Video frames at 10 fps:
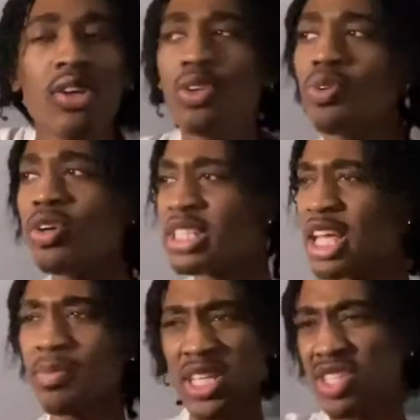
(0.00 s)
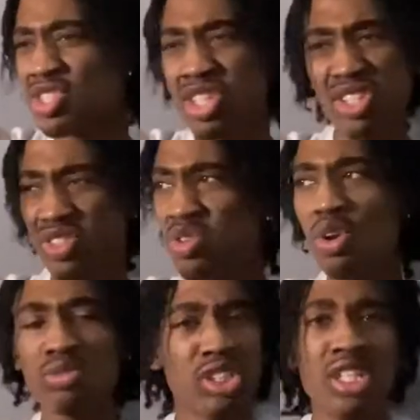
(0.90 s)
You know what I'm saying? Because she, you
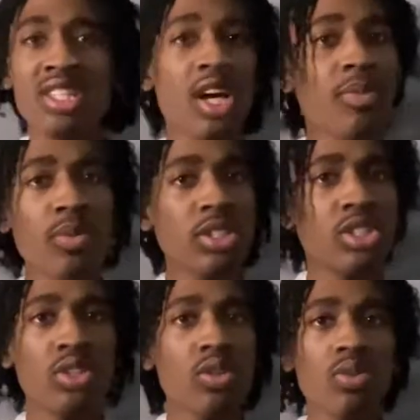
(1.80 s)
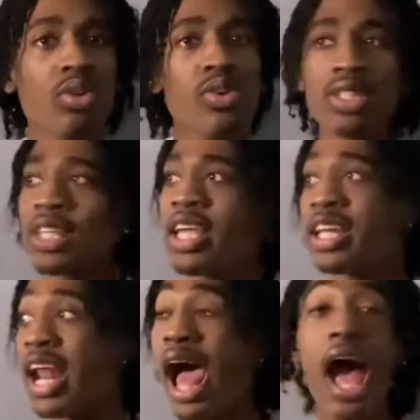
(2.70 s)
know, she tell me what to do. You know what I'm saying?
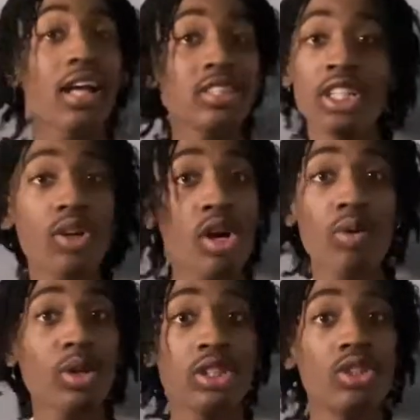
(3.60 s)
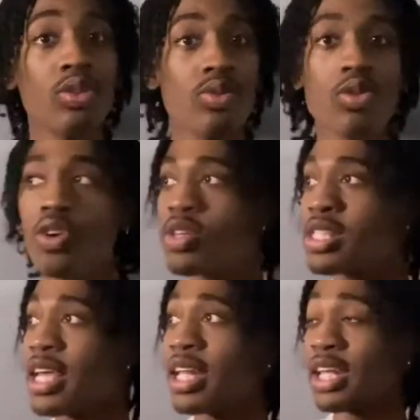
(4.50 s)
And I tell her what to do. You know what I'm
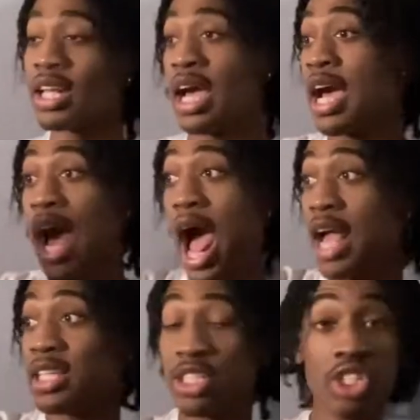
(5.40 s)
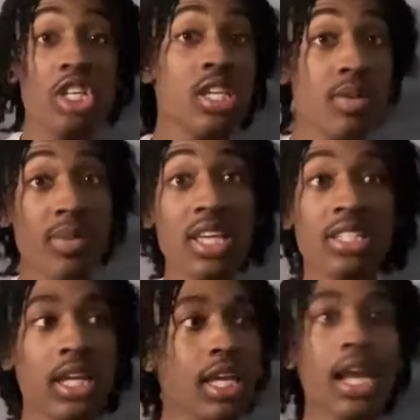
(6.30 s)
saying? And she keep me in
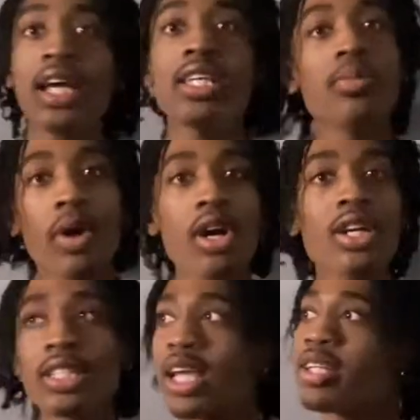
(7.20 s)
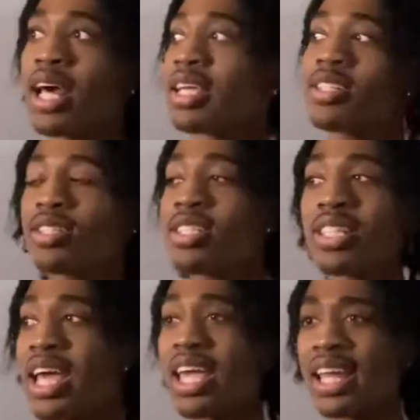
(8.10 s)
check and I keep her in check. Like, it's just
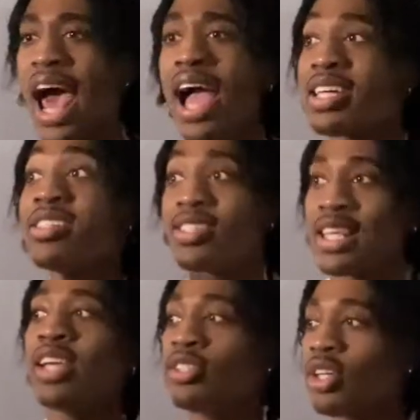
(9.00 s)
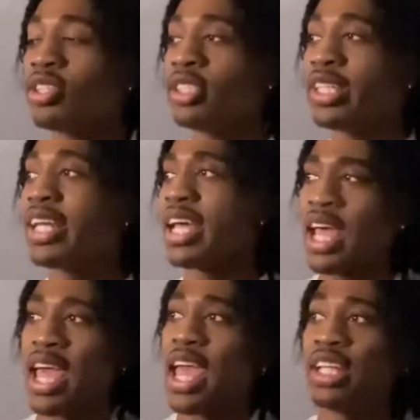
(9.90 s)
like, and I can say certain shit
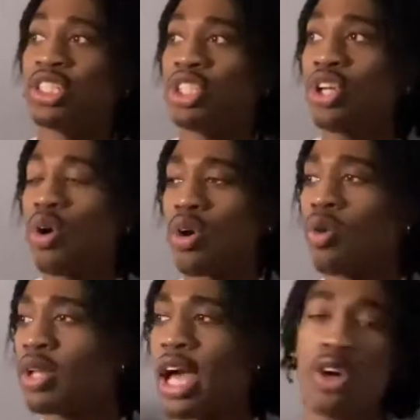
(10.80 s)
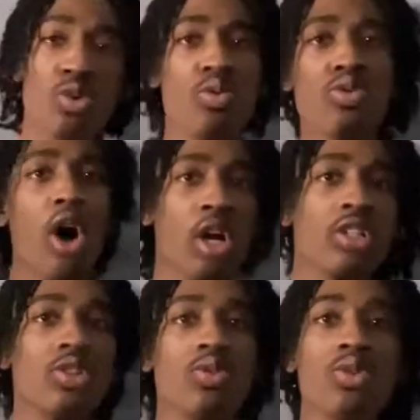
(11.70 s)
and she don't go like, who you
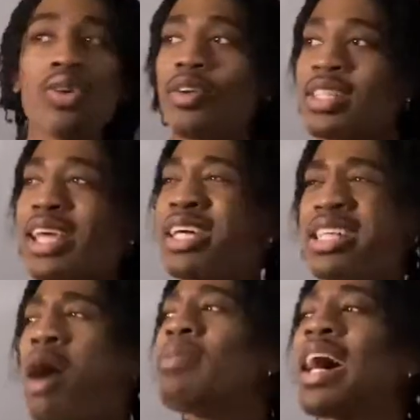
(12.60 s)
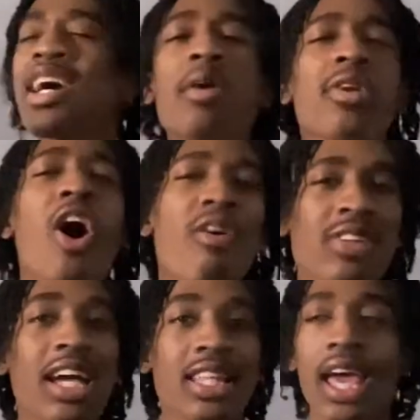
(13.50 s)
talking to? You know what I'm saying? Because I'm not coming off
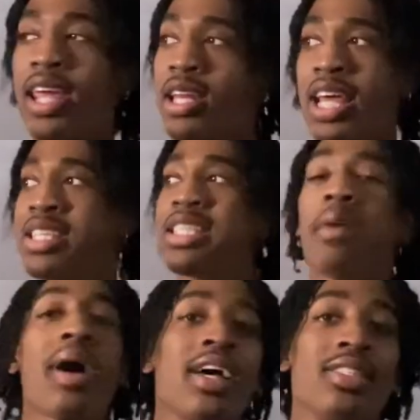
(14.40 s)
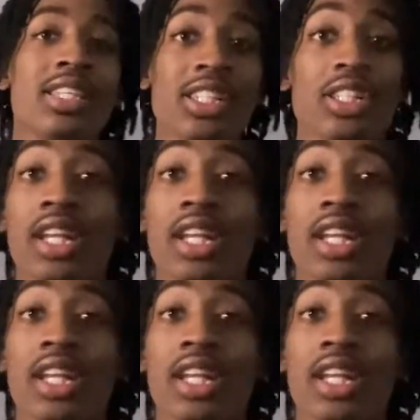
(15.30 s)
like that. And that's not my intention.